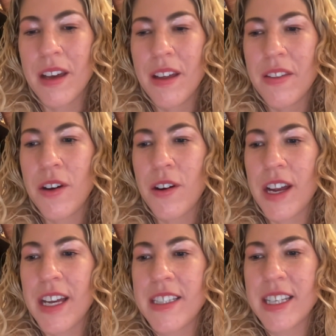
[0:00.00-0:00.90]
there
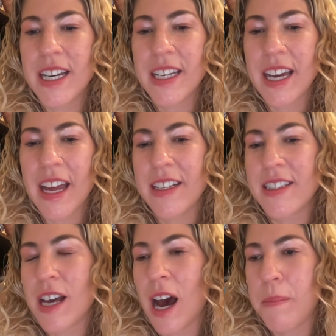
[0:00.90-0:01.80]
is like, and it's
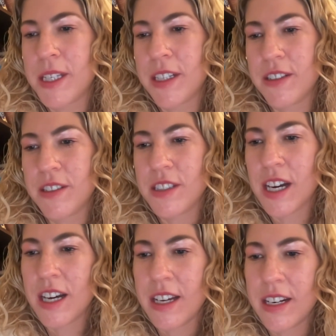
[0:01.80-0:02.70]
opposite your
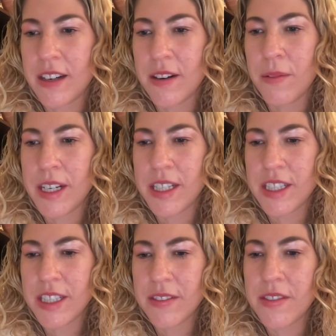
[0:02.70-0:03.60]
sun,
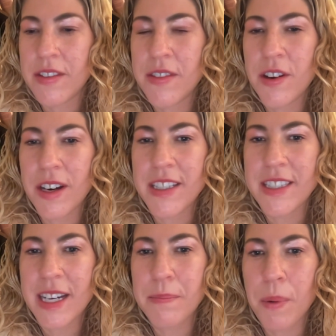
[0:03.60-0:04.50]
which there is
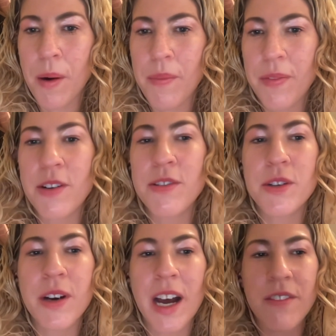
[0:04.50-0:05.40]
like, you
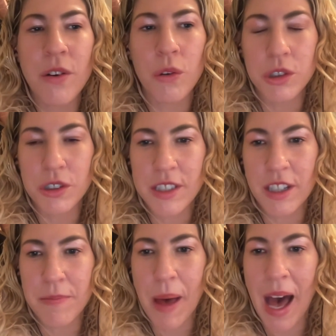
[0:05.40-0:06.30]
do kind of hold
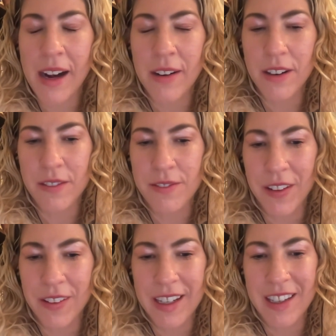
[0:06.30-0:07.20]
yourself back, or you
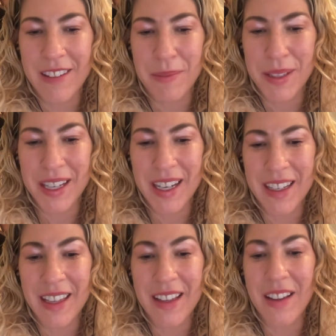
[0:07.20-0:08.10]
felt like you've been
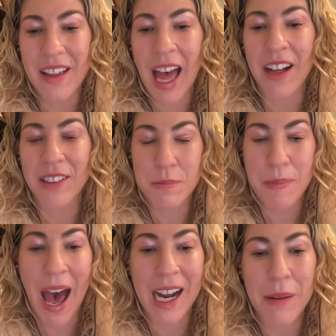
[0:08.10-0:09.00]
like held
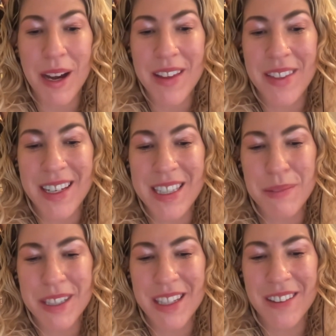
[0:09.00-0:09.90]
back by things
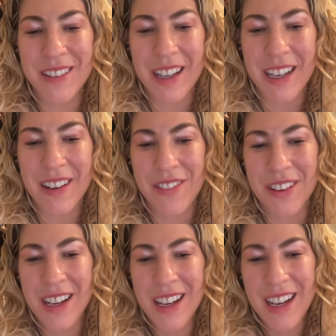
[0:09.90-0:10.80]
within your life,
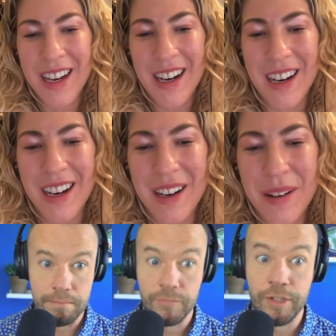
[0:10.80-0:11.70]

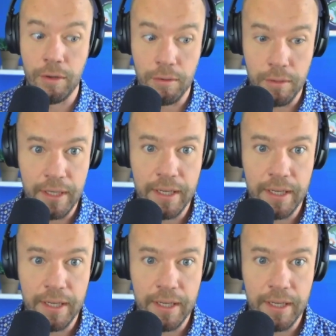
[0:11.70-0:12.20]
which is kind